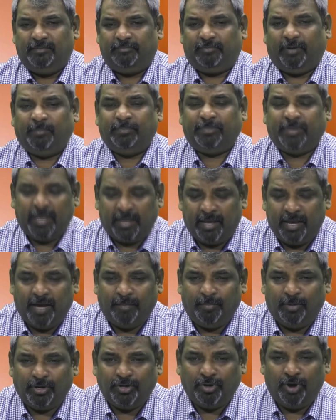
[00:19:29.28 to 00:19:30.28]
from thinking
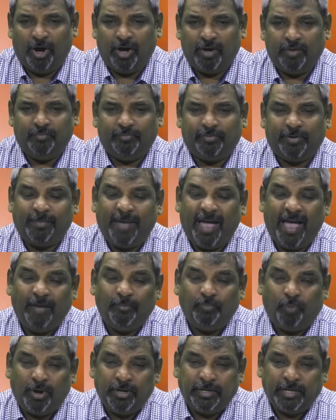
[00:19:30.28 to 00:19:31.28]
about God, from
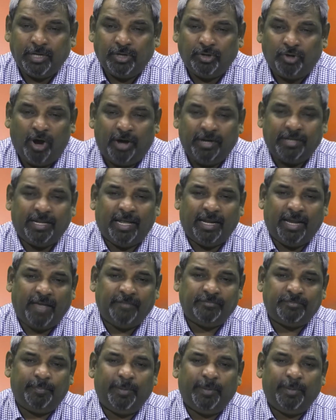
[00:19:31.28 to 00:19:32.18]
wanting God in our lives.